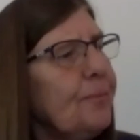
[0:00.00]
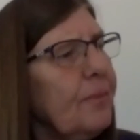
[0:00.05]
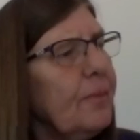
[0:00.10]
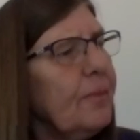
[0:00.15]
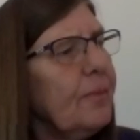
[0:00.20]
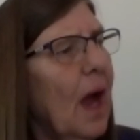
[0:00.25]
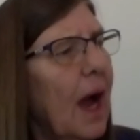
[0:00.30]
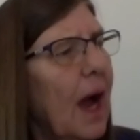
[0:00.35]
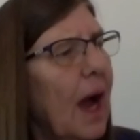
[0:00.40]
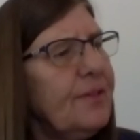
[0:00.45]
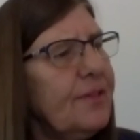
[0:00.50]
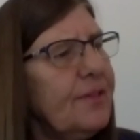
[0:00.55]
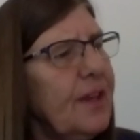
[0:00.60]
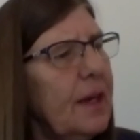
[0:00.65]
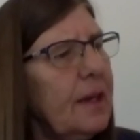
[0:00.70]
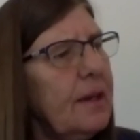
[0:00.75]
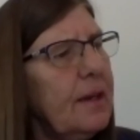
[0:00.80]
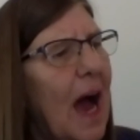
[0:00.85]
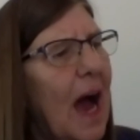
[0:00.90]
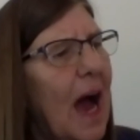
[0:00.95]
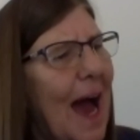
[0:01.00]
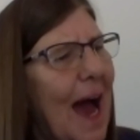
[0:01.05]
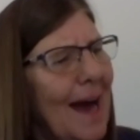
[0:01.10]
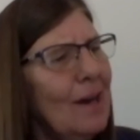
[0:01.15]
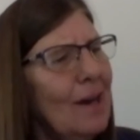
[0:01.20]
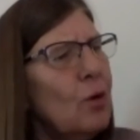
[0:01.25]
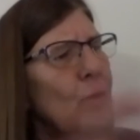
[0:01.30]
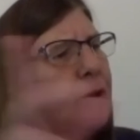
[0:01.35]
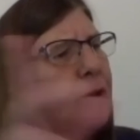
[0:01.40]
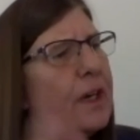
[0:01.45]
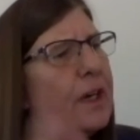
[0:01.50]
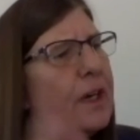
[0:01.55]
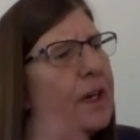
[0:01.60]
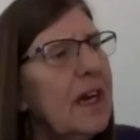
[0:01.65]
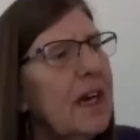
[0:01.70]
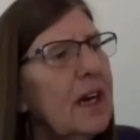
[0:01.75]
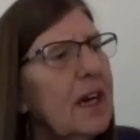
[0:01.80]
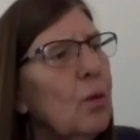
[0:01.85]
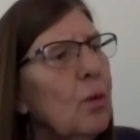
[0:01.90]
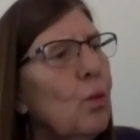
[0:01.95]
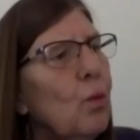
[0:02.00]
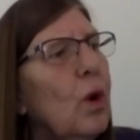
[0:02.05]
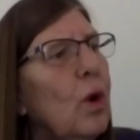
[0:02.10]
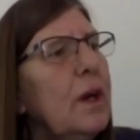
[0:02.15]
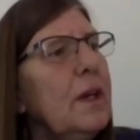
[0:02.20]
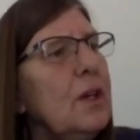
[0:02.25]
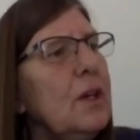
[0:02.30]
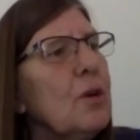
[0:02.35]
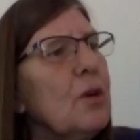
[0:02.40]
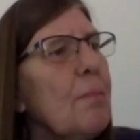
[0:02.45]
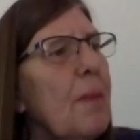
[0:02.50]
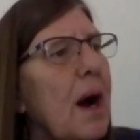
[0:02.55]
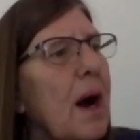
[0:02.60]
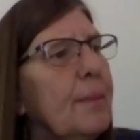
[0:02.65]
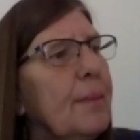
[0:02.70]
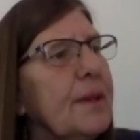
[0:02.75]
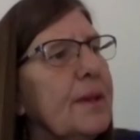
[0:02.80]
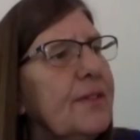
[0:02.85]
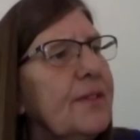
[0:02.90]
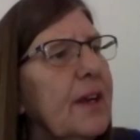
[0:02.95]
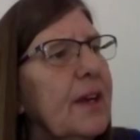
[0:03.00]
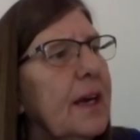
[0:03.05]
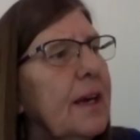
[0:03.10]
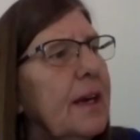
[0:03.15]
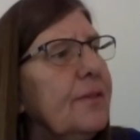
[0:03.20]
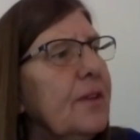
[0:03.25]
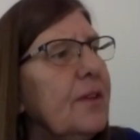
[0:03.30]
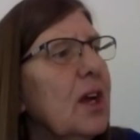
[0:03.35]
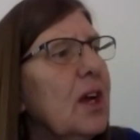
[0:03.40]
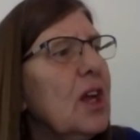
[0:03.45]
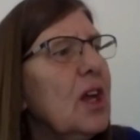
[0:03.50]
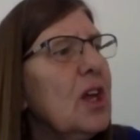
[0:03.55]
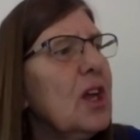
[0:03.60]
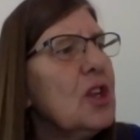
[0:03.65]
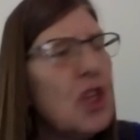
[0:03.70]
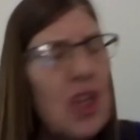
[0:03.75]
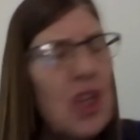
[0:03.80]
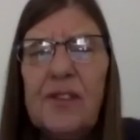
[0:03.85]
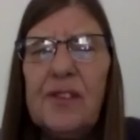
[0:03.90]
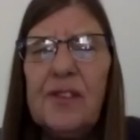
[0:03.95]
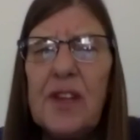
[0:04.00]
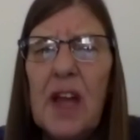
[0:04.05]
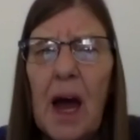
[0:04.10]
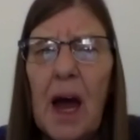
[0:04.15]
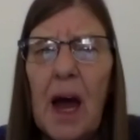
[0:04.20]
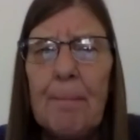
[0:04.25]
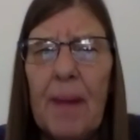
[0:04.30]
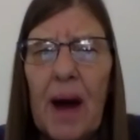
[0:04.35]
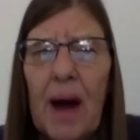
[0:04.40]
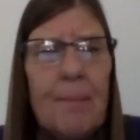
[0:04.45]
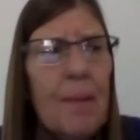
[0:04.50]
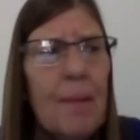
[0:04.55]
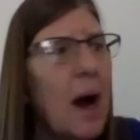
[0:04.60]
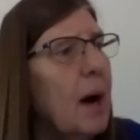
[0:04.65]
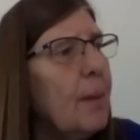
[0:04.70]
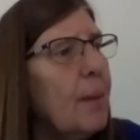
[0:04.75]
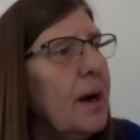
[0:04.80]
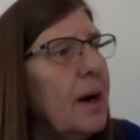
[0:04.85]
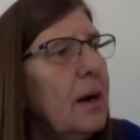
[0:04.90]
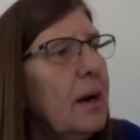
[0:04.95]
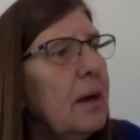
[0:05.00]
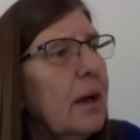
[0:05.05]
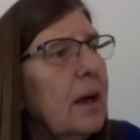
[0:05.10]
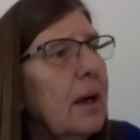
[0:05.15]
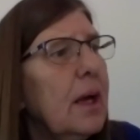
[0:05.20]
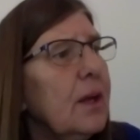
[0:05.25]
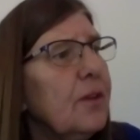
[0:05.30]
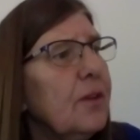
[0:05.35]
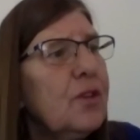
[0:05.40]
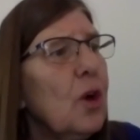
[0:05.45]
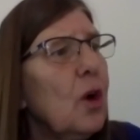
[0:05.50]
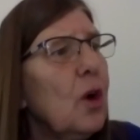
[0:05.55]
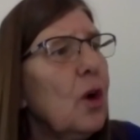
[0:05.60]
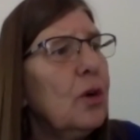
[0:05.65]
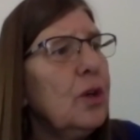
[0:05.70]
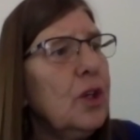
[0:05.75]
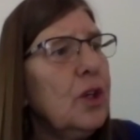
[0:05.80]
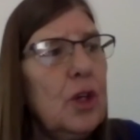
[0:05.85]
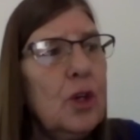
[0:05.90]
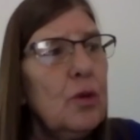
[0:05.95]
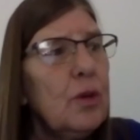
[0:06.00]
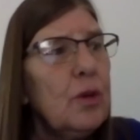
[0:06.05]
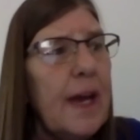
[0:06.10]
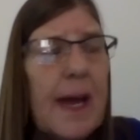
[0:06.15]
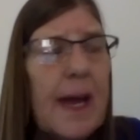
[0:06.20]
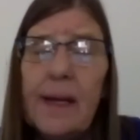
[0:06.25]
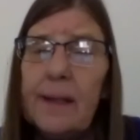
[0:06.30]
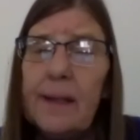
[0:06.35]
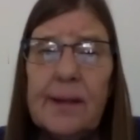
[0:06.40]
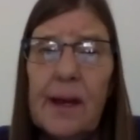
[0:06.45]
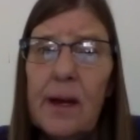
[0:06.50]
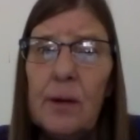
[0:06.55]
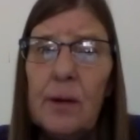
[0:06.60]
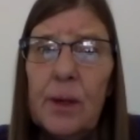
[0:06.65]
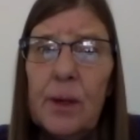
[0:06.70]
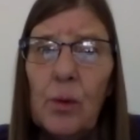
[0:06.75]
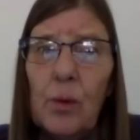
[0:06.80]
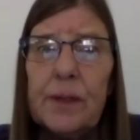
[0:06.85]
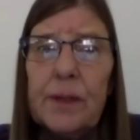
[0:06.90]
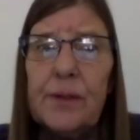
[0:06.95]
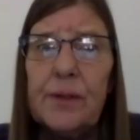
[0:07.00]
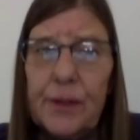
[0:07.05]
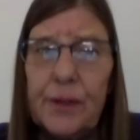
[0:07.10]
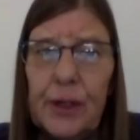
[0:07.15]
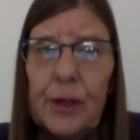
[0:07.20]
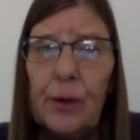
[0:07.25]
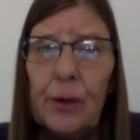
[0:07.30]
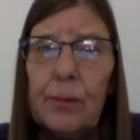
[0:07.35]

I said, "I don't care what your mama says. She's not my mama, so you can't tell me what to do."